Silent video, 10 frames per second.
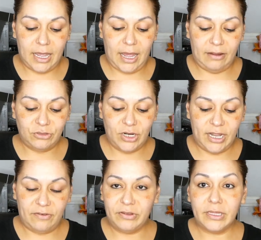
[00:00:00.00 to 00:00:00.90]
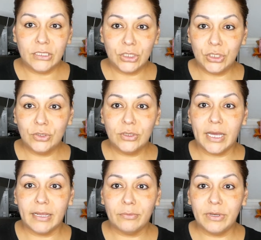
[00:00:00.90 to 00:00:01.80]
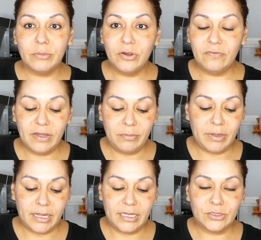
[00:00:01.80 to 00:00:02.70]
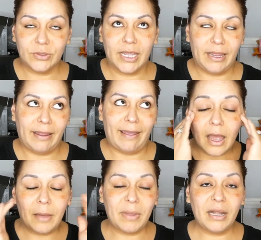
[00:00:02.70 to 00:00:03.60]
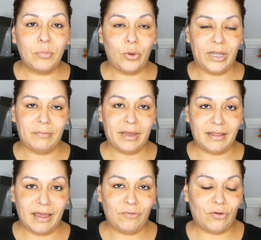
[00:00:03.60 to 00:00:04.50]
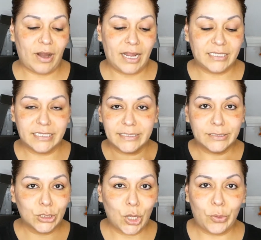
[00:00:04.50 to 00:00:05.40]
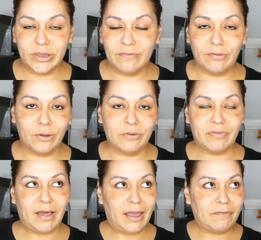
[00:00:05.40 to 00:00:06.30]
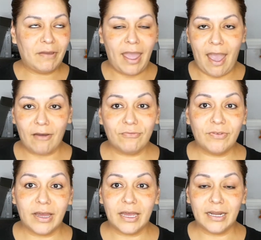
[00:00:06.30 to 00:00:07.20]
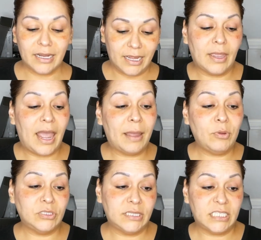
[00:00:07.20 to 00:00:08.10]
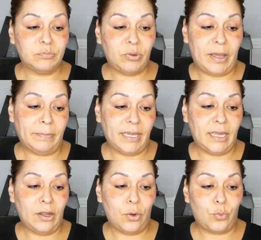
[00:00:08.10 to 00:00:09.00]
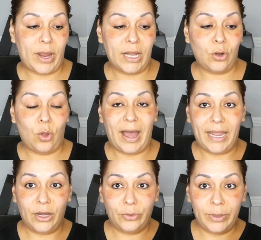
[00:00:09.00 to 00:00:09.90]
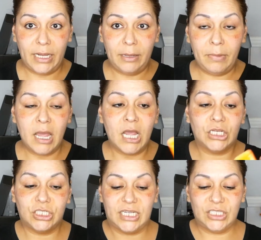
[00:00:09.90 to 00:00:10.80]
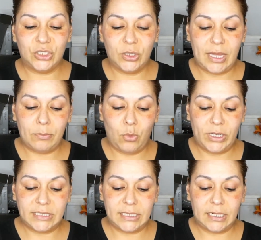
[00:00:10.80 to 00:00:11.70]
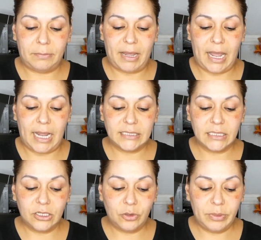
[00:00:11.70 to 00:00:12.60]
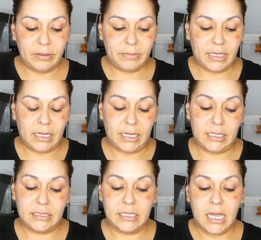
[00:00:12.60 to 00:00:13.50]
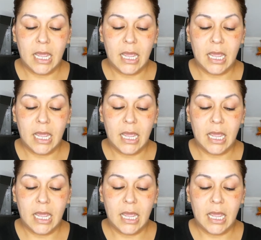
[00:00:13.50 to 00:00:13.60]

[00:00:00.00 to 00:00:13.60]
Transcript: I've tried everything to like remove it, but it's okay. I'm at a point in my life where I just go with the flow of life, have fun. I am using this Pumpkin Retinol Eye Cream just to like moisten up my eyes a little bit, because